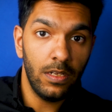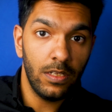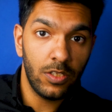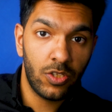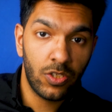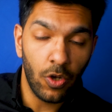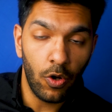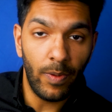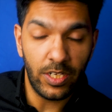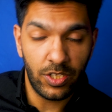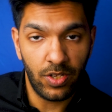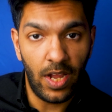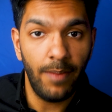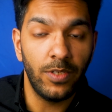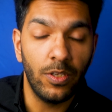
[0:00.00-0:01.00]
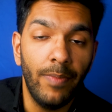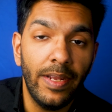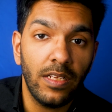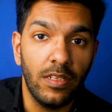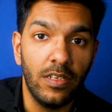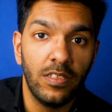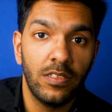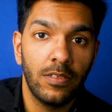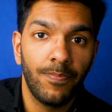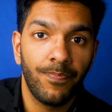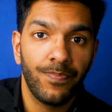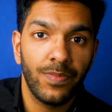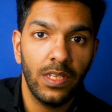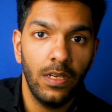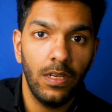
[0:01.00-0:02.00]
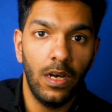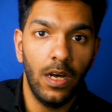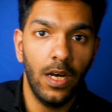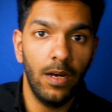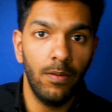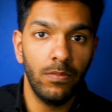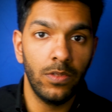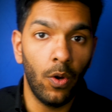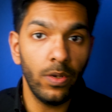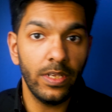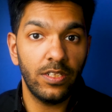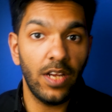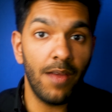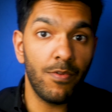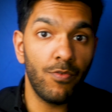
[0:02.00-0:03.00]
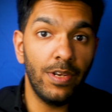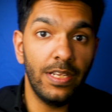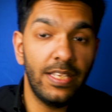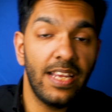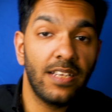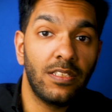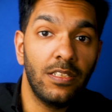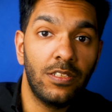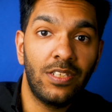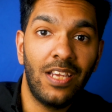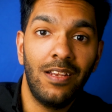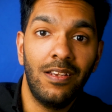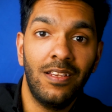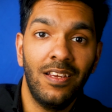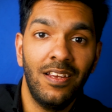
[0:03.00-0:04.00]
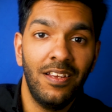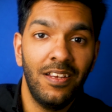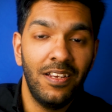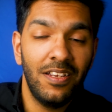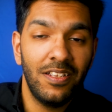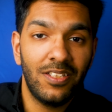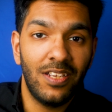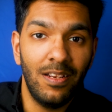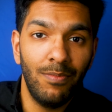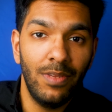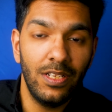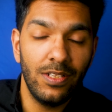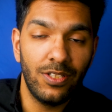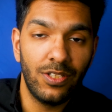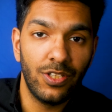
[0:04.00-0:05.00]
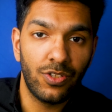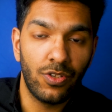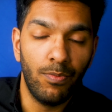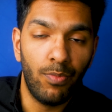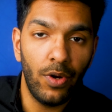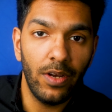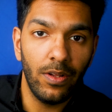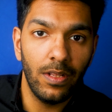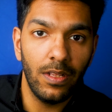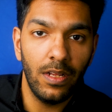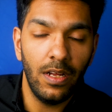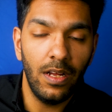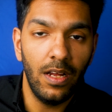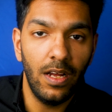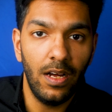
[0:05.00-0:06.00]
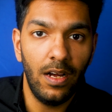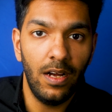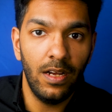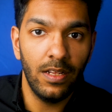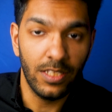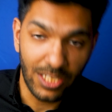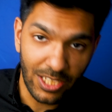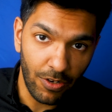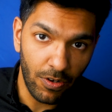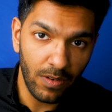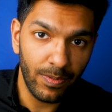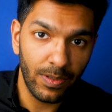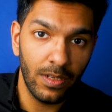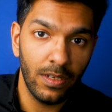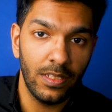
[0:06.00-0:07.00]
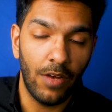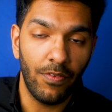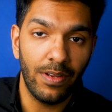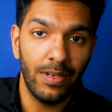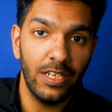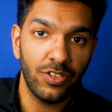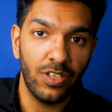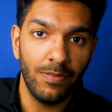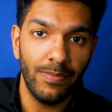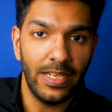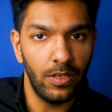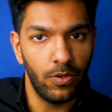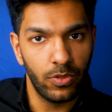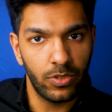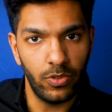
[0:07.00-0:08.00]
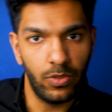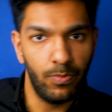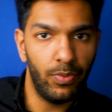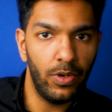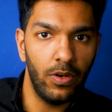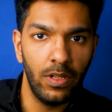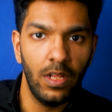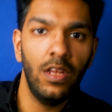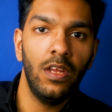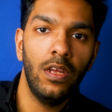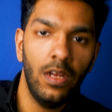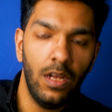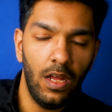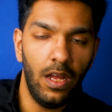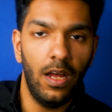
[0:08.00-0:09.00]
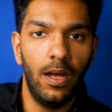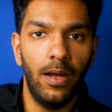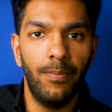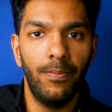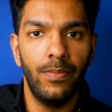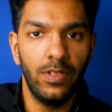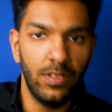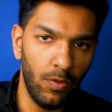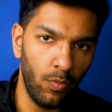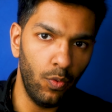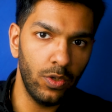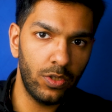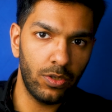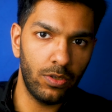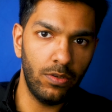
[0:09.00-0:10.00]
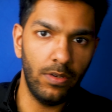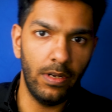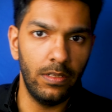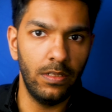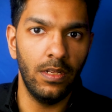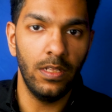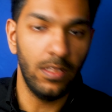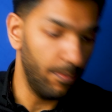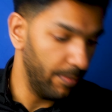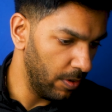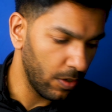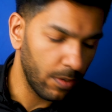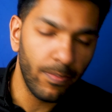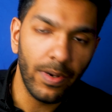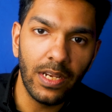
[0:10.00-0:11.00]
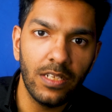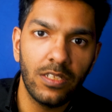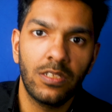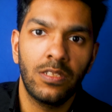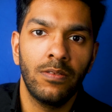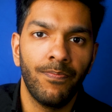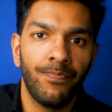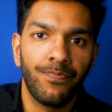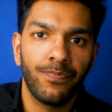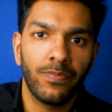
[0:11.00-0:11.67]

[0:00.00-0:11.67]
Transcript: so much time to make this. The only time it really takes is 10 minutes just to boil the syrup that we initially made, and also to boil the water and the milk, but it's